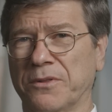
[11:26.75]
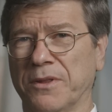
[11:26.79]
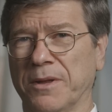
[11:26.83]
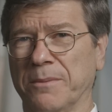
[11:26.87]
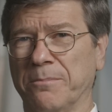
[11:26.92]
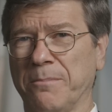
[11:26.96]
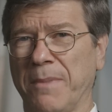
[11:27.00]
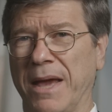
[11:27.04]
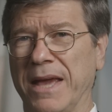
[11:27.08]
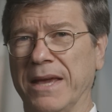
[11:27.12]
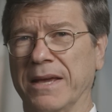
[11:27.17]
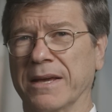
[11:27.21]
that
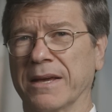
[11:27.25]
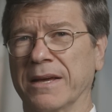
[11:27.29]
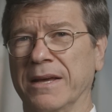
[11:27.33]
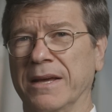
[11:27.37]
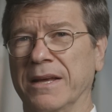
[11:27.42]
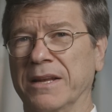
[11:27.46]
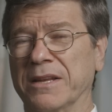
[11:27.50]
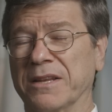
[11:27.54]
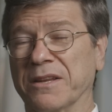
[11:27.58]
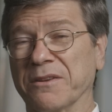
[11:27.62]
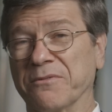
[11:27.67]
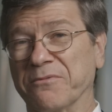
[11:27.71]
make
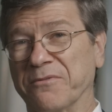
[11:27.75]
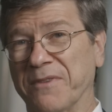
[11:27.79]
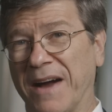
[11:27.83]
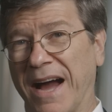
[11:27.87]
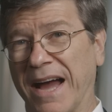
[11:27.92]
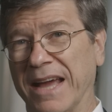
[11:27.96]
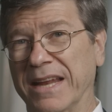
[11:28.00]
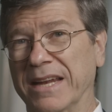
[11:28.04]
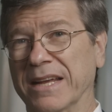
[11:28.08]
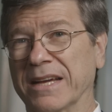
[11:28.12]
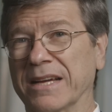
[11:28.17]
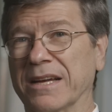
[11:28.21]

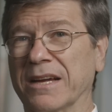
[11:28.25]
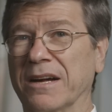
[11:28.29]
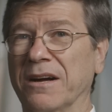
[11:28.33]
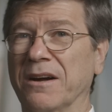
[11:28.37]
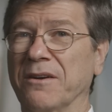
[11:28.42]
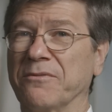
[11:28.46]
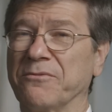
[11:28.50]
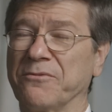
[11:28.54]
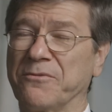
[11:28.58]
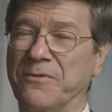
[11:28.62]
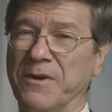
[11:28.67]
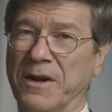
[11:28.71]
defining a
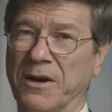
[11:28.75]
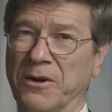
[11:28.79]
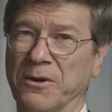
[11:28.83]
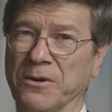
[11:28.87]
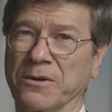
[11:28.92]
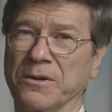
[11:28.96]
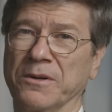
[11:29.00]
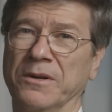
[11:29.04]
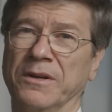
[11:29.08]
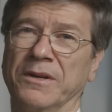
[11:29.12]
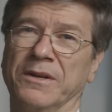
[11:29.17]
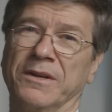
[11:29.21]

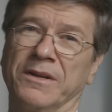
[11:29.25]
fair